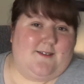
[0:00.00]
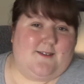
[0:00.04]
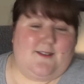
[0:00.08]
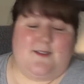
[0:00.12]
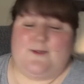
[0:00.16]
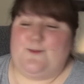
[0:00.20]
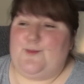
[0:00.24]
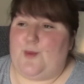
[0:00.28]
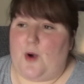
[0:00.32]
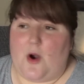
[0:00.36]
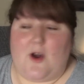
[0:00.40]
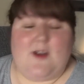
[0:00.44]

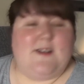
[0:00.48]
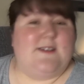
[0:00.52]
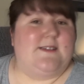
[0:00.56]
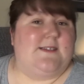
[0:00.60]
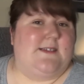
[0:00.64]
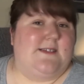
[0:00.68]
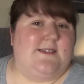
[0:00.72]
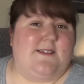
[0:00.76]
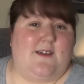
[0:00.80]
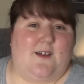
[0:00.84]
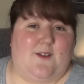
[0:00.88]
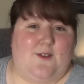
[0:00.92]

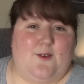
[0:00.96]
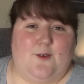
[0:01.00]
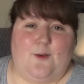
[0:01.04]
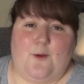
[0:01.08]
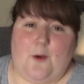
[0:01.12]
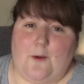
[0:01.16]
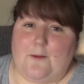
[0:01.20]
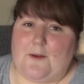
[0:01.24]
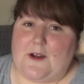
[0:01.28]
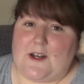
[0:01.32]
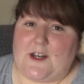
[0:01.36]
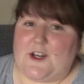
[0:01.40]
prices I thought were
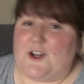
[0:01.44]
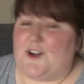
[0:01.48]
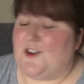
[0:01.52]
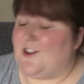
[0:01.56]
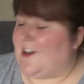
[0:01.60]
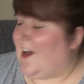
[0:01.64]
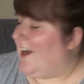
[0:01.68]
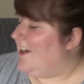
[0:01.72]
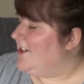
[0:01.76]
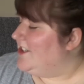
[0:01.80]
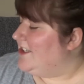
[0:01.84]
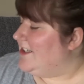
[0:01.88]
really good
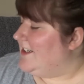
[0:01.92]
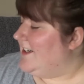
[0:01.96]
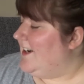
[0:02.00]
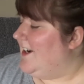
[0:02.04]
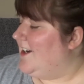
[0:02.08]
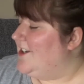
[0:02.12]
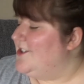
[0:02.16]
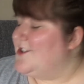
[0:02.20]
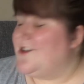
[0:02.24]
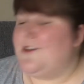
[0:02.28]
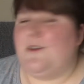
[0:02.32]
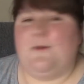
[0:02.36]
actually. I
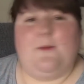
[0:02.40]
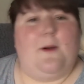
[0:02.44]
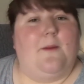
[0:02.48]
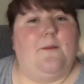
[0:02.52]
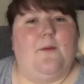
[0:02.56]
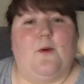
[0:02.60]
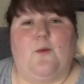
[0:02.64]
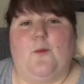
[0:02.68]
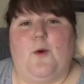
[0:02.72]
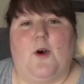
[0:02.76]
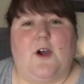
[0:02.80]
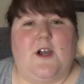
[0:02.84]
don't remember
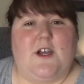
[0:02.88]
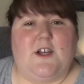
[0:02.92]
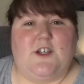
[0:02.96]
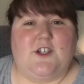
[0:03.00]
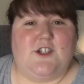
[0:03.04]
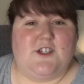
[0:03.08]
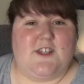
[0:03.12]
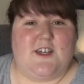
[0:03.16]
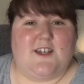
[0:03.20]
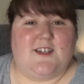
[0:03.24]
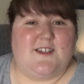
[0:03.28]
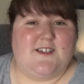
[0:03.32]
what each
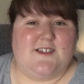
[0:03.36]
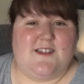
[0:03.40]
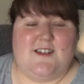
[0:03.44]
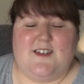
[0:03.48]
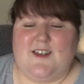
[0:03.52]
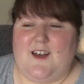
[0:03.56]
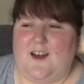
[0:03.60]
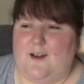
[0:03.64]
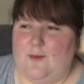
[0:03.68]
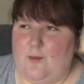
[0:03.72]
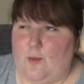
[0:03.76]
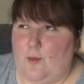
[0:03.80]
things,
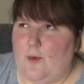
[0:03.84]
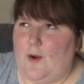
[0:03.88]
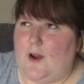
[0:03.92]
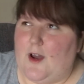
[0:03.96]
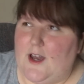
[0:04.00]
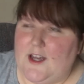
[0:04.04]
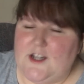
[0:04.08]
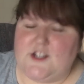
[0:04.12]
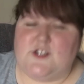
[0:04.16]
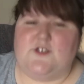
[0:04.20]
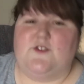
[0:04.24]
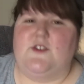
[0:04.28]

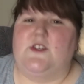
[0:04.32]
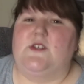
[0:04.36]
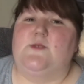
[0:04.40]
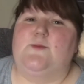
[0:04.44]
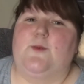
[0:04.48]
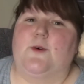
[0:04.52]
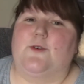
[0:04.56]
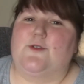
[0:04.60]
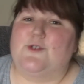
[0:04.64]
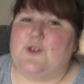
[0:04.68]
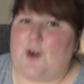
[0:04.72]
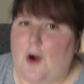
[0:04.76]
each of these
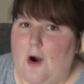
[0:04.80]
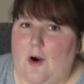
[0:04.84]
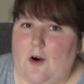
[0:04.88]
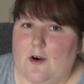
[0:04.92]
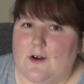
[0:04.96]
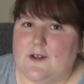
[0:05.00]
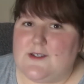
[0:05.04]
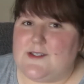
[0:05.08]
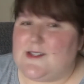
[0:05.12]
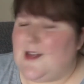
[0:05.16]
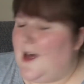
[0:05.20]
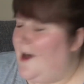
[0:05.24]
books
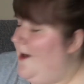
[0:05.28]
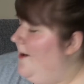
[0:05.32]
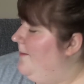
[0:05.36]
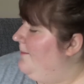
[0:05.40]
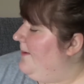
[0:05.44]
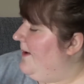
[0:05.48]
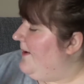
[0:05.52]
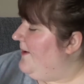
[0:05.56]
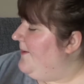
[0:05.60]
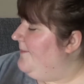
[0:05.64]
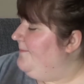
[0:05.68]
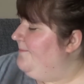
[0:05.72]
cost,
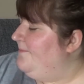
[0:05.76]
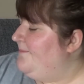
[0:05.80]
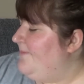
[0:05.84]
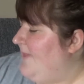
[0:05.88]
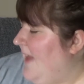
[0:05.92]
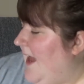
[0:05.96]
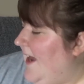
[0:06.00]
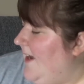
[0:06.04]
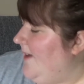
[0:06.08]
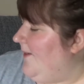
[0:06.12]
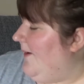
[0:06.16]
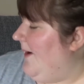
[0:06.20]
but
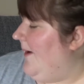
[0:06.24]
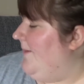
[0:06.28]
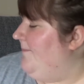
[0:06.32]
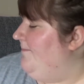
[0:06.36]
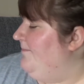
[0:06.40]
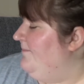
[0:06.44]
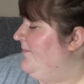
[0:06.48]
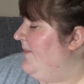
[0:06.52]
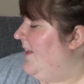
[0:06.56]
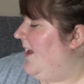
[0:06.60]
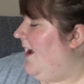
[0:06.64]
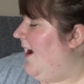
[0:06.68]
anyway,
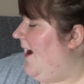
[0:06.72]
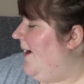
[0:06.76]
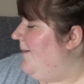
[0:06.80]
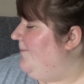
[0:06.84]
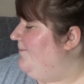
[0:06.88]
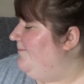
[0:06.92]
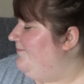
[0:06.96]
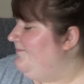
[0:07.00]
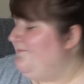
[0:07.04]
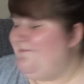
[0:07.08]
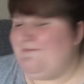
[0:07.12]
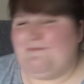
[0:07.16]

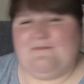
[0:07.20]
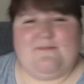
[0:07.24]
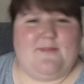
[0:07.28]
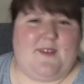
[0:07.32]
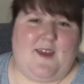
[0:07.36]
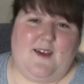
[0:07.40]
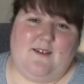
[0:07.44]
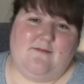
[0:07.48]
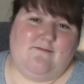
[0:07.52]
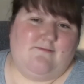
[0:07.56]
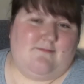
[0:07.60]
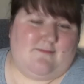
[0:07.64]
um,
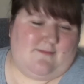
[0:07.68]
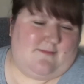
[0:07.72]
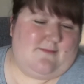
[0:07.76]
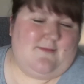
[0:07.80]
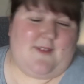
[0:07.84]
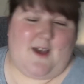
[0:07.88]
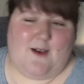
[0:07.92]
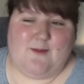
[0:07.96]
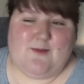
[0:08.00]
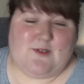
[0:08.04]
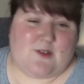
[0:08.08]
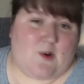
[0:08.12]

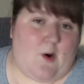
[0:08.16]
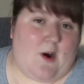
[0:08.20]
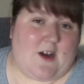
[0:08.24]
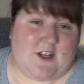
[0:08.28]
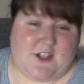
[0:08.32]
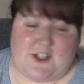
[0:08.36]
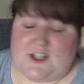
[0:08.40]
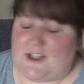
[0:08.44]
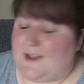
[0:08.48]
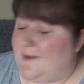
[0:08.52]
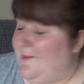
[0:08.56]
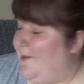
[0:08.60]
it was quite
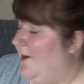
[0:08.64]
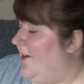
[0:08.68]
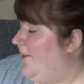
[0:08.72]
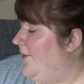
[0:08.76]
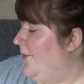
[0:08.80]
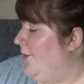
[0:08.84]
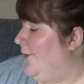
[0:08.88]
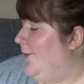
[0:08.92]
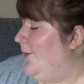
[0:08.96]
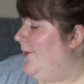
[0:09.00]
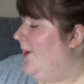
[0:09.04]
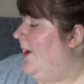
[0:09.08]
cheap. I
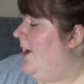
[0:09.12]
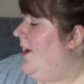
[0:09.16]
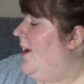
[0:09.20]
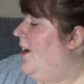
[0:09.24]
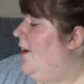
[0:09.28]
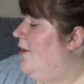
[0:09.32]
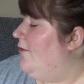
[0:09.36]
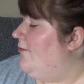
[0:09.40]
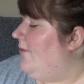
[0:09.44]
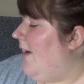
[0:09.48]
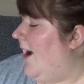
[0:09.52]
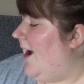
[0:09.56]
thought.
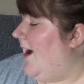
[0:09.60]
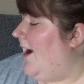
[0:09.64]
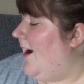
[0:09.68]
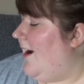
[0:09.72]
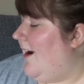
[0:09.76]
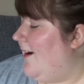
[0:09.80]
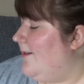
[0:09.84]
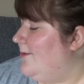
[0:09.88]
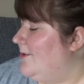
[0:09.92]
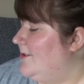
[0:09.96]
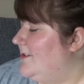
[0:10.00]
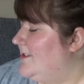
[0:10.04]
Right,
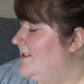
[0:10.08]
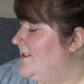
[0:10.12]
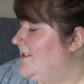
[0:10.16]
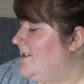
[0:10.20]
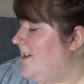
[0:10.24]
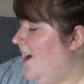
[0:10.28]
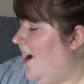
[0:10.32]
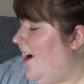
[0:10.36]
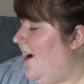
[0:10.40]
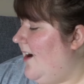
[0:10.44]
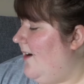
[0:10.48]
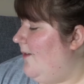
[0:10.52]
I will
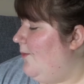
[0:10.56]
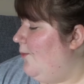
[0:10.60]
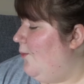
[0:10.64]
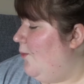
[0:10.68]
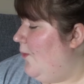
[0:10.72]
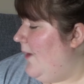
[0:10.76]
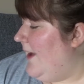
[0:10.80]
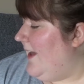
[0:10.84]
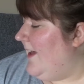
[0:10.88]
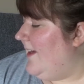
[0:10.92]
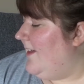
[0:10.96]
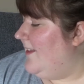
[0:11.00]
start
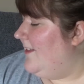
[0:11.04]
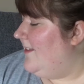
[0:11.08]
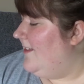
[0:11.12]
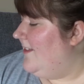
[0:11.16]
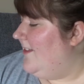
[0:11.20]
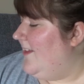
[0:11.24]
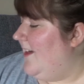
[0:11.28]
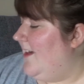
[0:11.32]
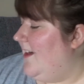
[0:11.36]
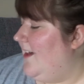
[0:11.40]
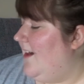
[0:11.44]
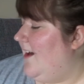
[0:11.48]
with.
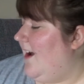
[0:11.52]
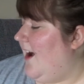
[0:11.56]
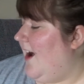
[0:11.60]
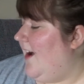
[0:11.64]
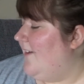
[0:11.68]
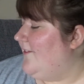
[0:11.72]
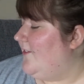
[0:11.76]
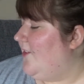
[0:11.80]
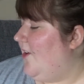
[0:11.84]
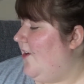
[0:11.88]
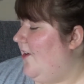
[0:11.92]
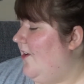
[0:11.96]

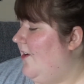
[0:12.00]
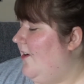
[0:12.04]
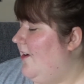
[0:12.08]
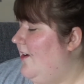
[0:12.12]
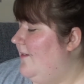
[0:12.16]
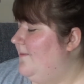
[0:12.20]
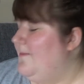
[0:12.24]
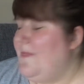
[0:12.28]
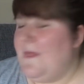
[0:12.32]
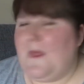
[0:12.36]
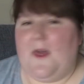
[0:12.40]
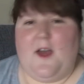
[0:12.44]
I've
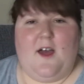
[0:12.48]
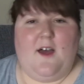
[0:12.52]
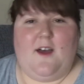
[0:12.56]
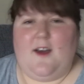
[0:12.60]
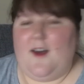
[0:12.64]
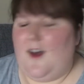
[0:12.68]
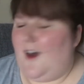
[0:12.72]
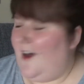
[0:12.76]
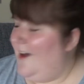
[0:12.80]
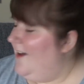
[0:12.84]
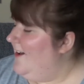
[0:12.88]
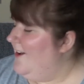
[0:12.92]
got
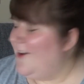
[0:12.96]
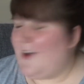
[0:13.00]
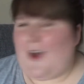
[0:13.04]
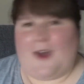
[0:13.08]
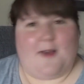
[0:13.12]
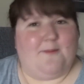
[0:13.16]
Okay,